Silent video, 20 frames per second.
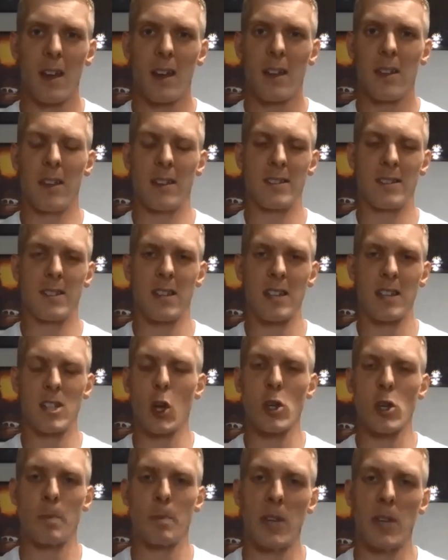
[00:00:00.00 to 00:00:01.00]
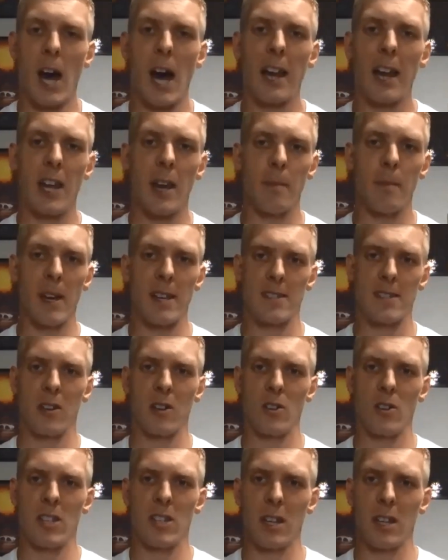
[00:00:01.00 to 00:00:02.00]
this, this goes beyond MS that
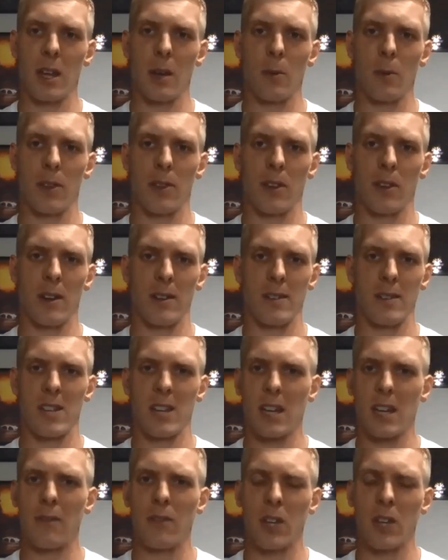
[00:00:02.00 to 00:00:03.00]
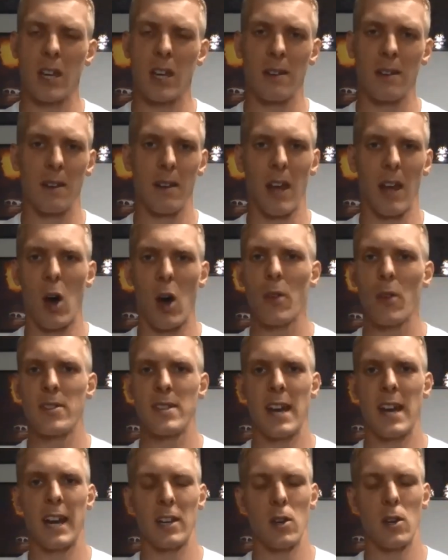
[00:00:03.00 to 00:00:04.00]
are dealing with a significant health
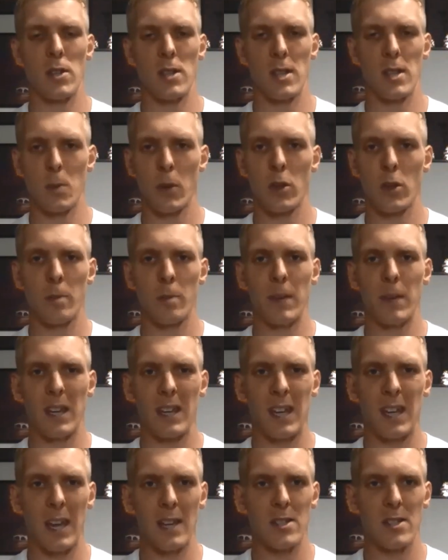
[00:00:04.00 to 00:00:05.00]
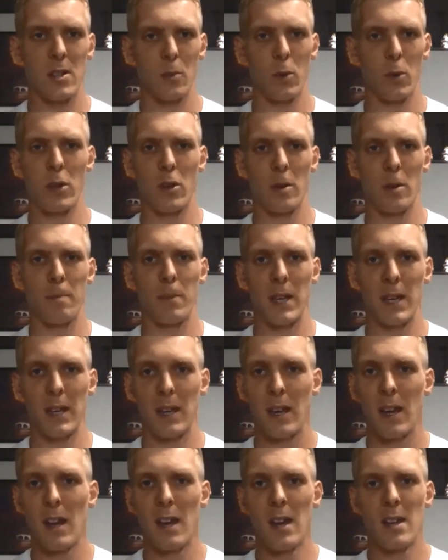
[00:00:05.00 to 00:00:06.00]
diagnosis, whether it be cancer, whether it
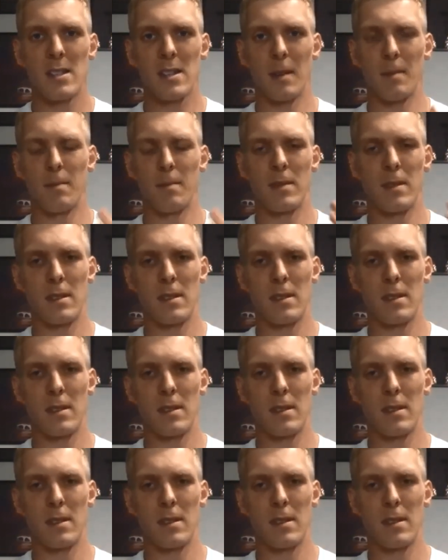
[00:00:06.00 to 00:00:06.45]
be some